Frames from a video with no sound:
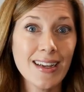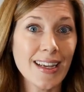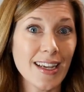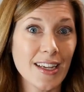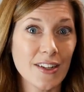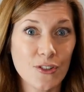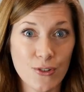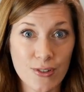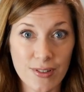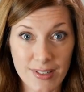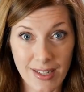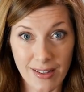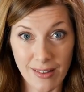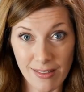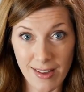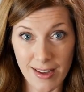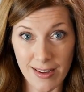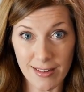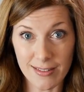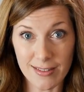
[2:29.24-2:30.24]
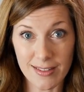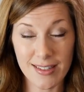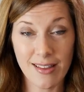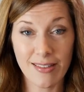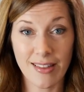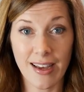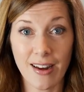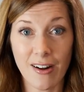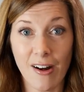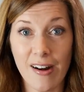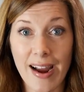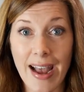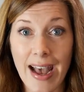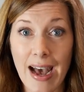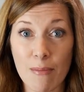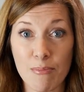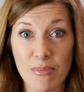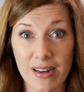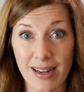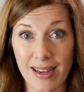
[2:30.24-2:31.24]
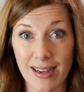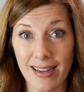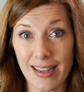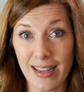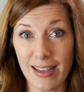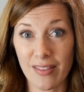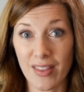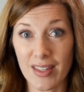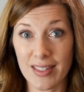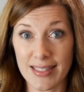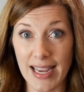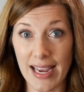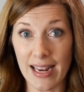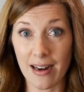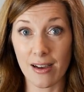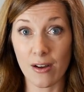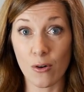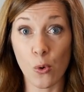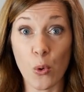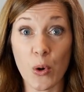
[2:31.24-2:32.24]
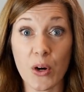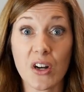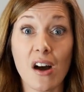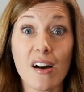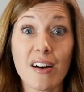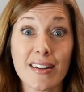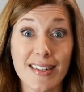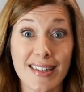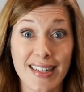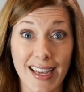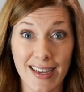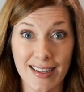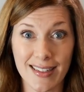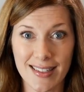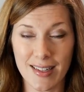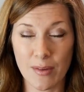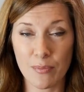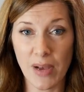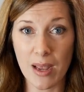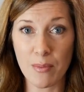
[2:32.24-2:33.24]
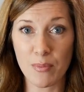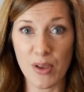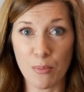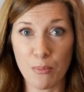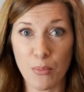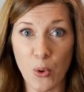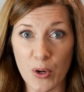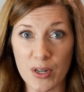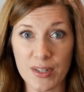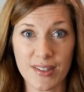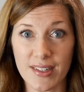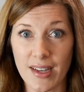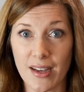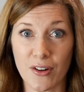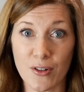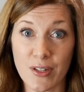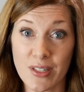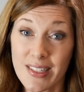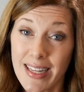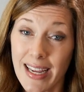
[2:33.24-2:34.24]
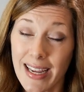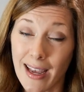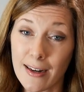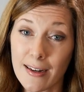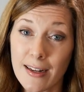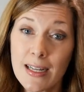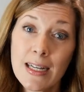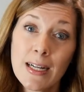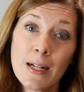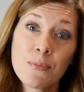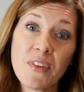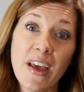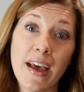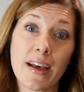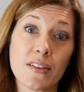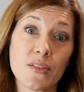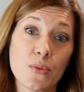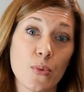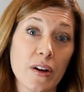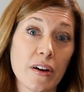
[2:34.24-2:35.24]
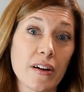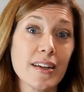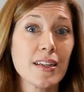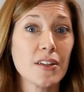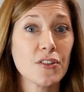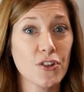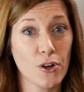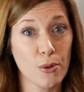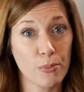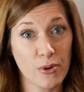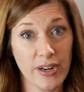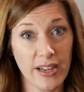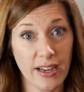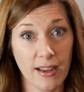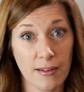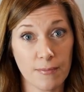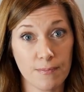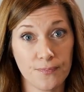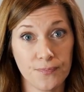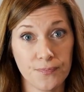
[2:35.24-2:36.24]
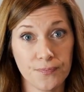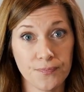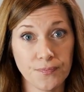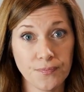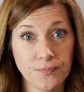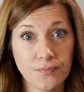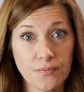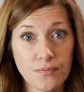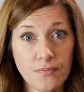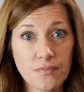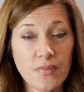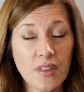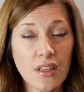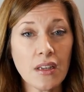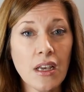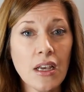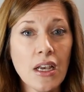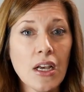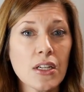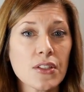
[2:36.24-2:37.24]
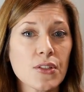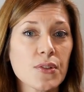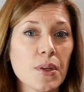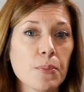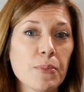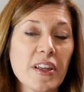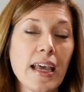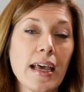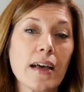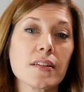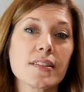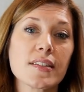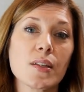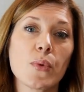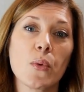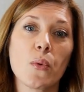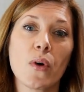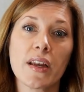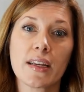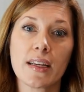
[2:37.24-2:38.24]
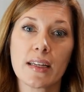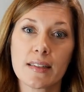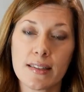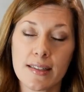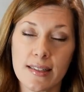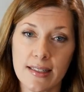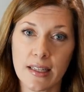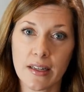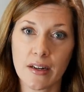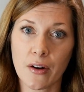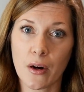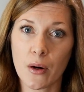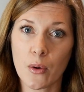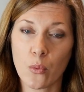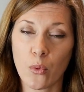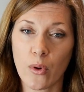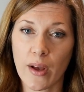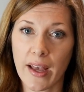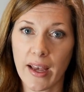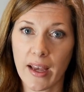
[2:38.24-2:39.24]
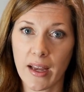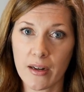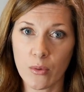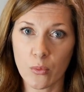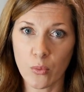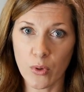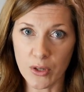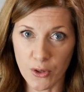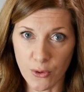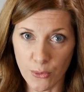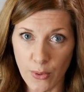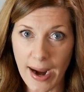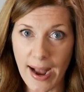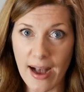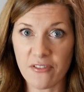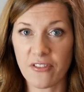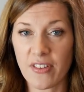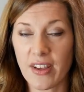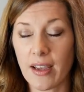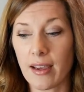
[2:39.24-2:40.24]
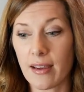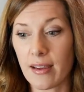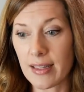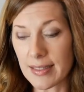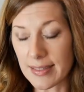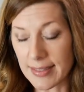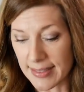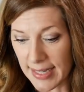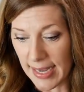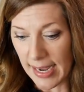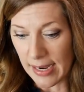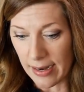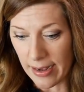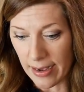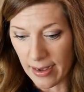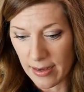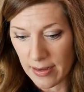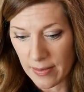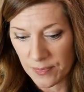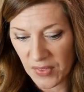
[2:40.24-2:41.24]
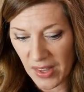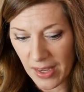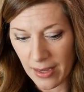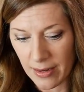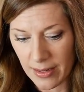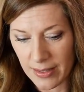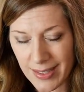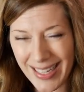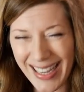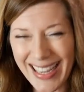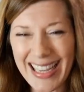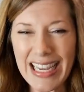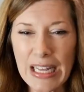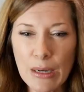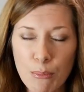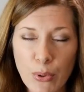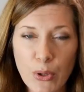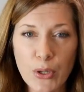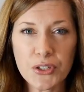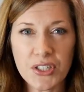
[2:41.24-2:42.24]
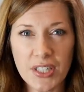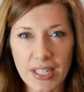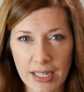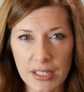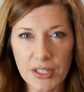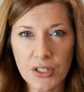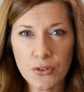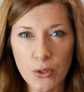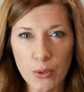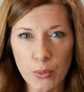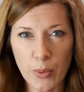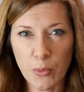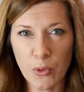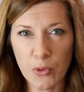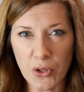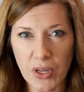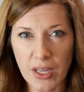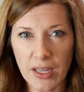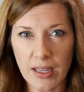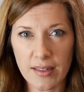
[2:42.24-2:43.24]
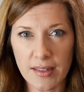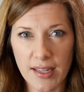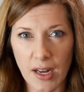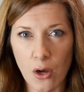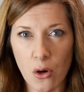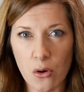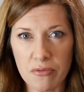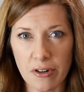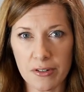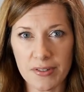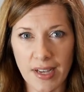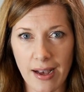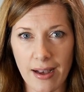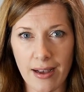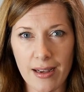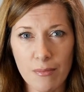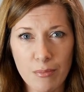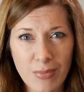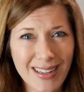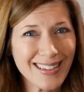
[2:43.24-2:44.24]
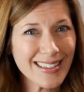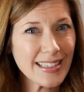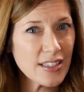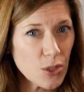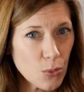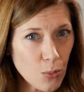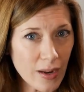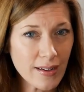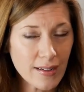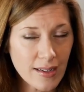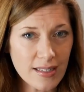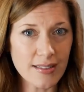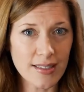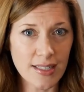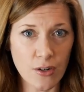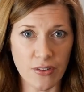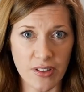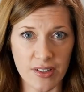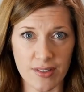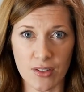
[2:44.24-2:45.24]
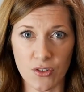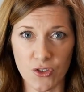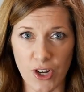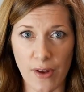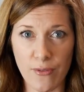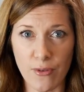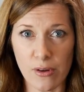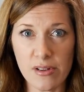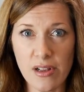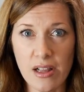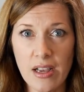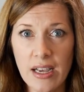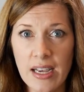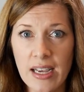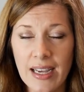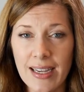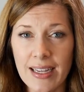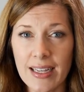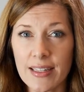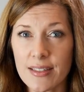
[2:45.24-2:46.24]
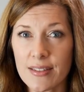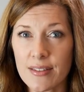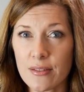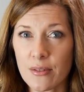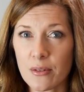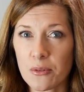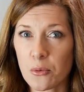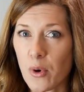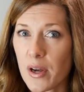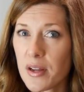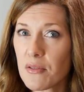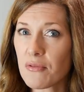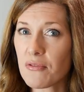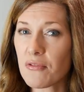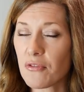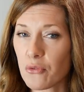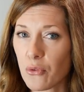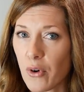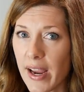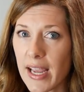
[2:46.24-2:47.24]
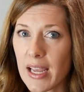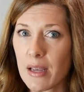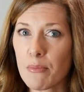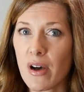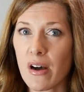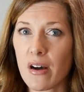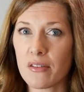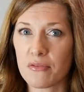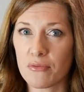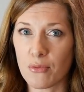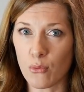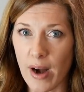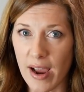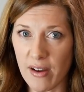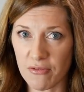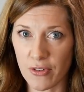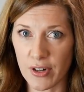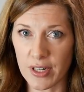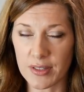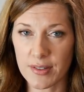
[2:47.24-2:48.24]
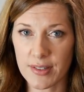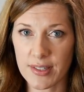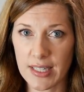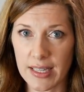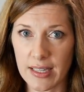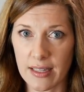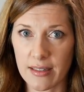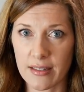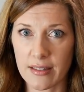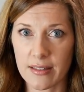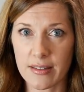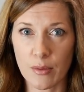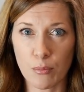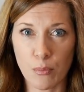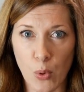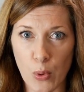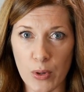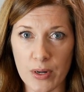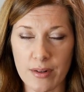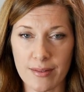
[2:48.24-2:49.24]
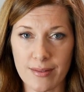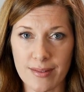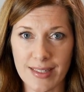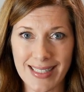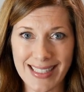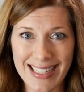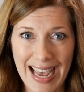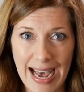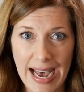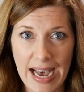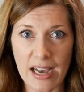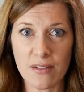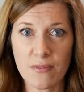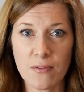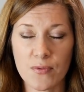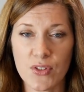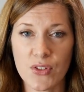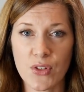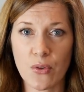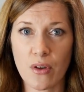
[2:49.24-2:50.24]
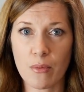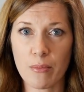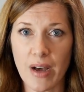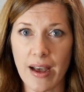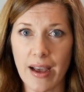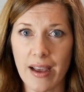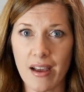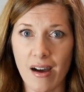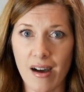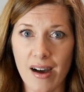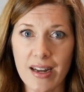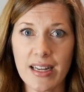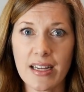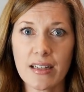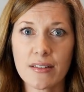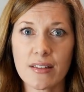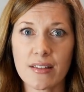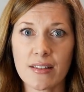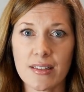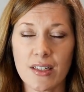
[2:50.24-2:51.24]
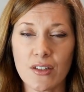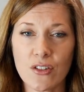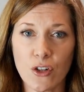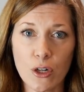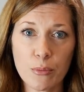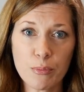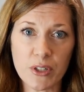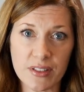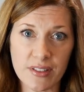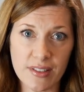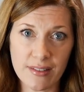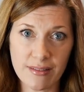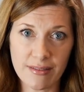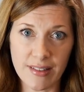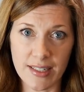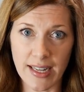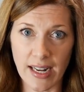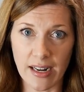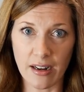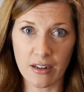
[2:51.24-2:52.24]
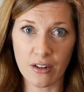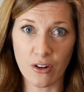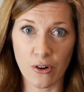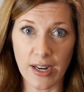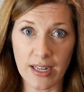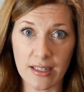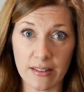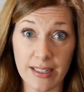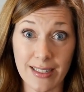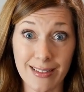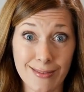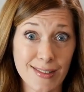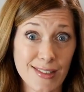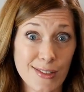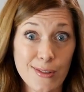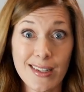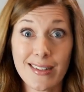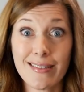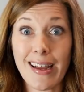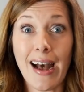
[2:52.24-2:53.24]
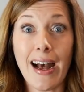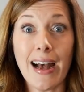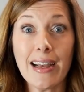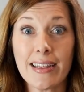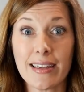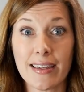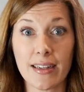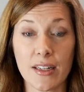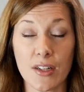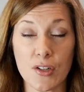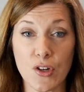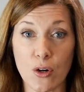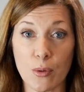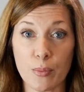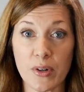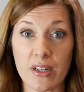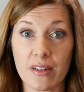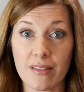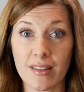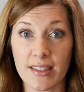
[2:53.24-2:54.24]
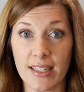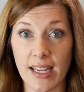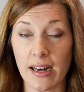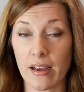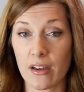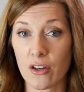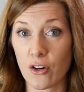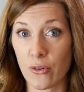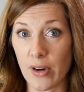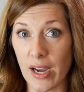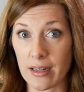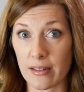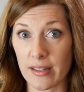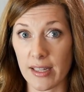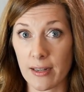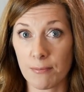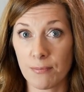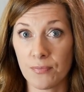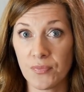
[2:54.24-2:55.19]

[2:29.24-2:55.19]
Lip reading: interesting things that are happening in the data or context that might be important to understand as we're interpreting it. So something else that we want to consider when we're graphing data, and I'd say in particular when we're looking at data over time, but you want to consider this in general, is what frame of reference is important to have so that my audience interprets the data correctly and so that I interpret the data correctly.